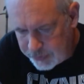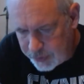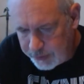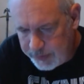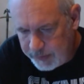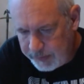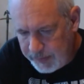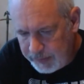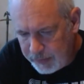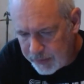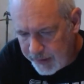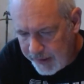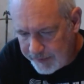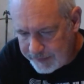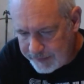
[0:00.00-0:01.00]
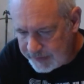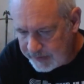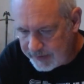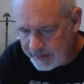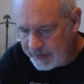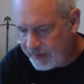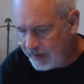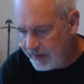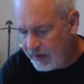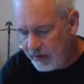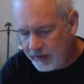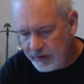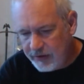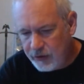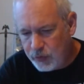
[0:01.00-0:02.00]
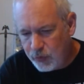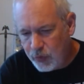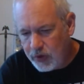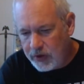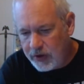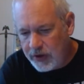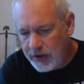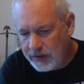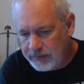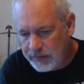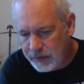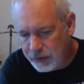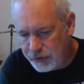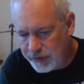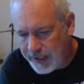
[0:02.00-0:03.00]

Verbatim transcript: and throw people. People are heavy. These one-arm